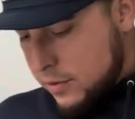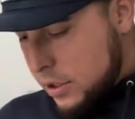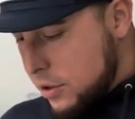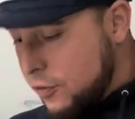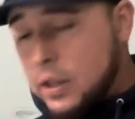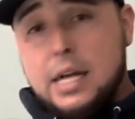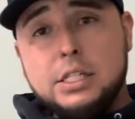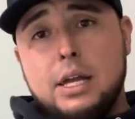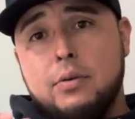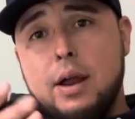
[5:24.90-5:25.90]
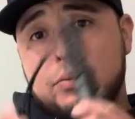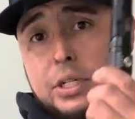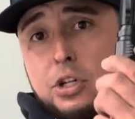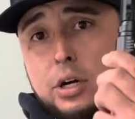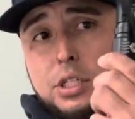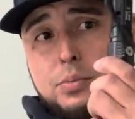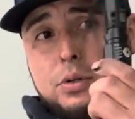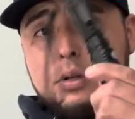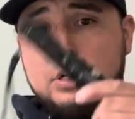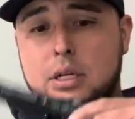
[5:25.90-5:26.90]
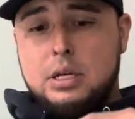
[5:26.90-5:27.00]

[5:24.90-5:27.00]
Good flashlight, right? Rechargeable.